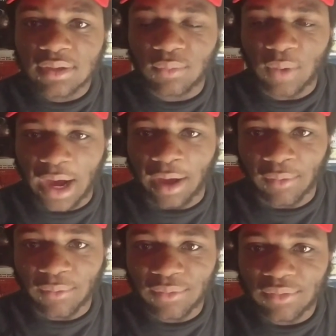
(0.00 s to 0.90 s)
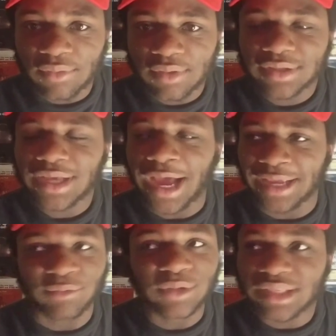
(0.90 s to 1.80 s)
Wow.
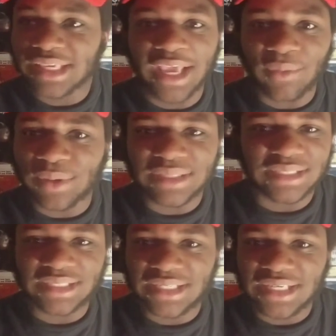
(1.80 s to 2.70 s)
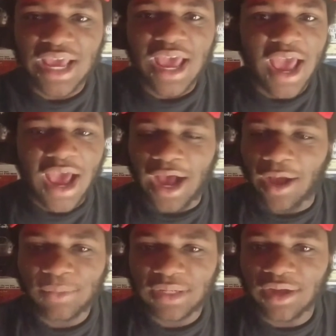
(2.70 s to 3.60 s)
I really can't wait to see
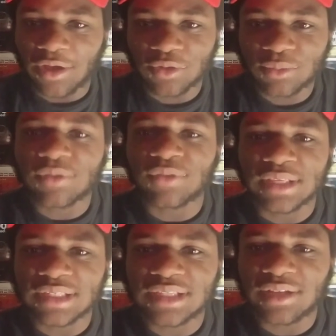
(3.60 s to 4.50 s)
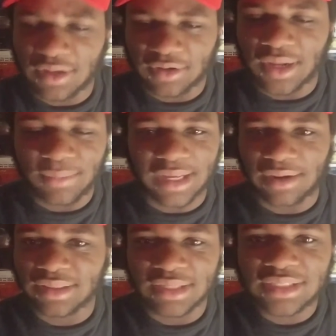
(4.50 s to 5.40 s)
how many other movies that are coming
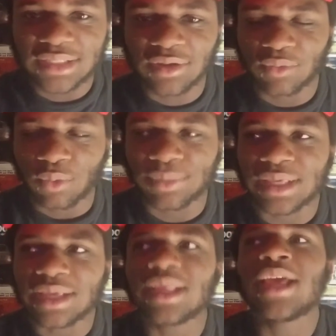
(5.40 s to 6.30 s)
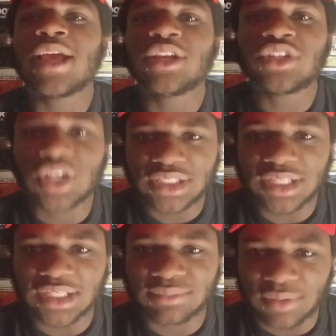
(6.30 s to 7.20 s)
out this year will be just
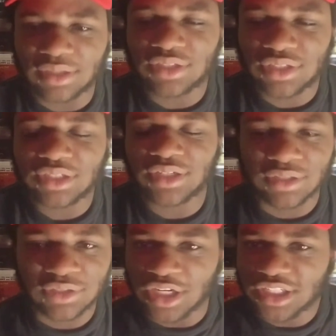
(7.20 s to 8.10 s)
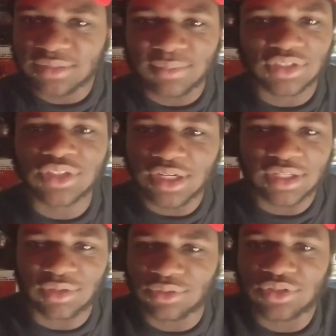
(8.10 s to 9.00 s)
as much good
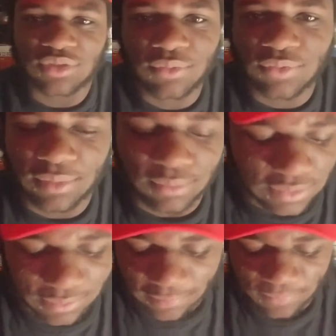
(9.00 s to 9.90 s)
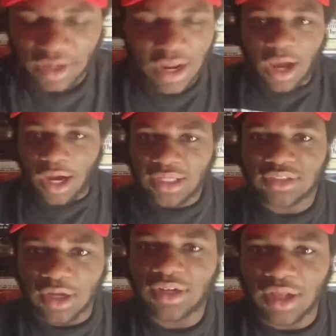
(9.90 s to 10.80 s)
as those two films. But I
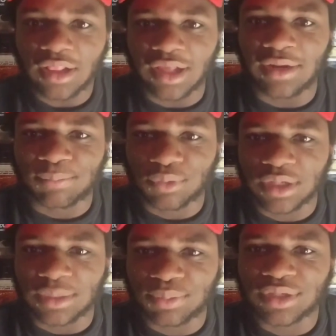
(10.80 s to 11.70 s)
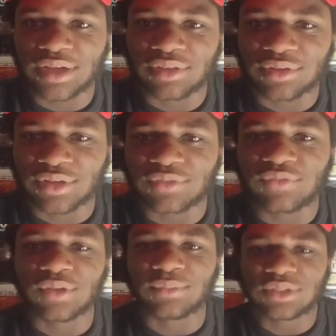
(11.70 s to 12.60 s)
saw a lot of pretty other good
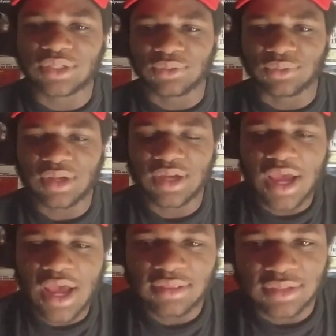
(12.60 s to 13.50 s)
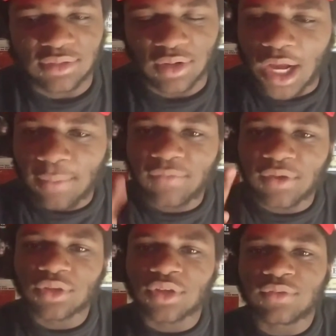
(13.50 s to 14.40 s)
films too this year. A couple of
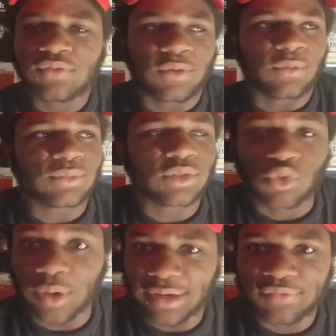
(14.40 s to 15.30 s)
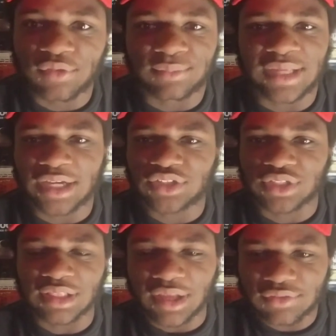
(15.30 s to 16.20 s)
other good films. Great films,
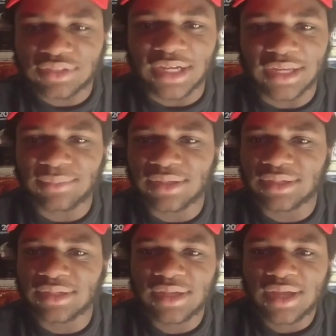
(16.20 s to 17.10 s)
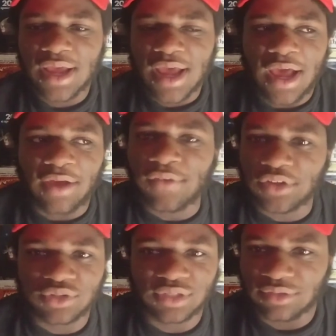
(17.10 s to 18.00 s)
actually. Love, Simon,
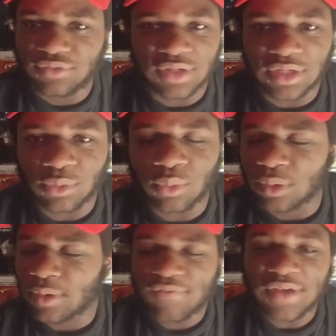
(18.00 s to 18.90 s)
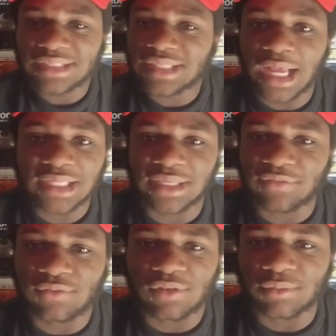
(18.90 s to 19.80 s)
Avengers Infinity War. Fantastic
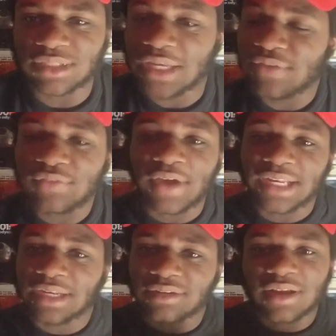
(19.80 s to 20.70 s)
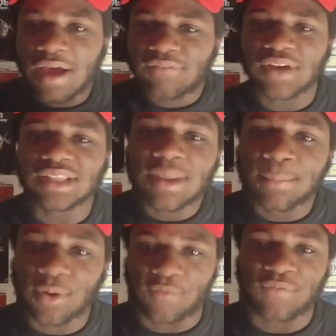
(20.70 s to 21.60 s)
films. Even if I didn't find
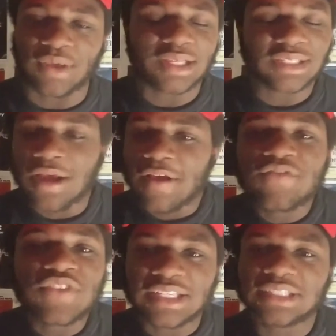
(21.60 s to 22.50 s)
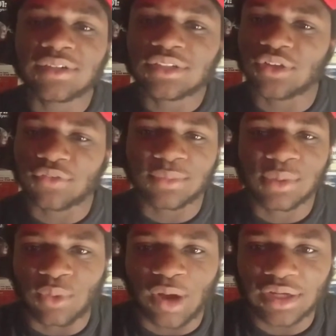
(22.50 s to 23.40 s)
them perfect, they still deserve to be
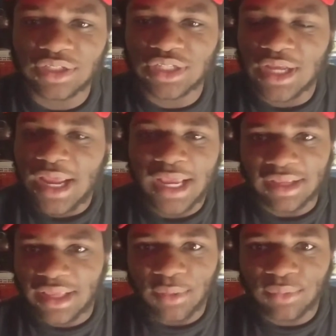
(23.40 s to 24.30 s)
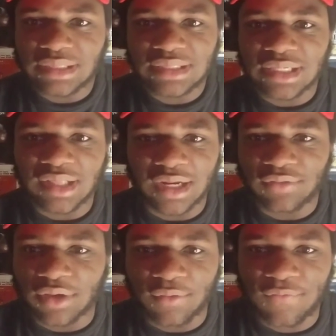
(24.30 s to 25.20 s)
watched. And I can't wait to see a lot of
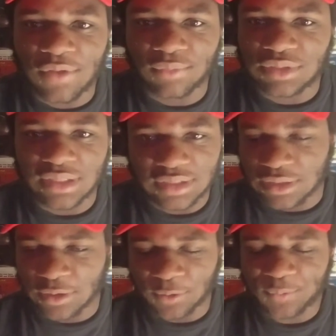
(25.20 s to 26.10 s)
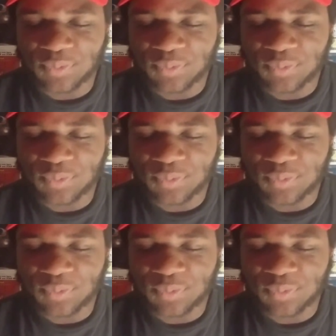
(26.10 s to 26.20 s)
other films this year.